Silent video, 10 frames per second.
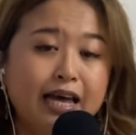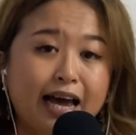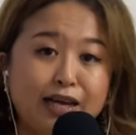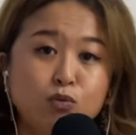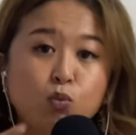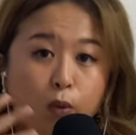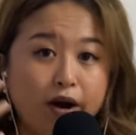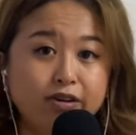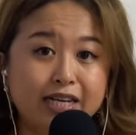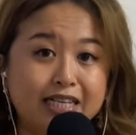and
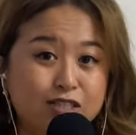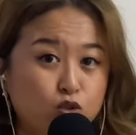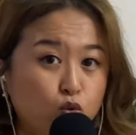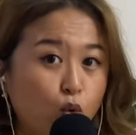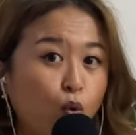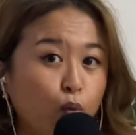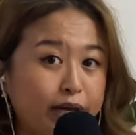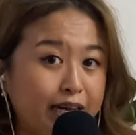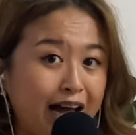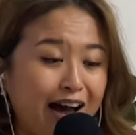where it is
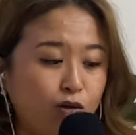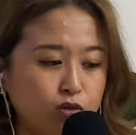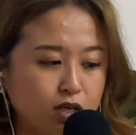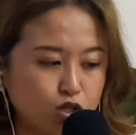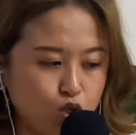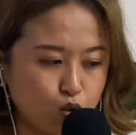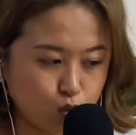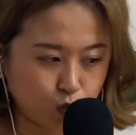going out to.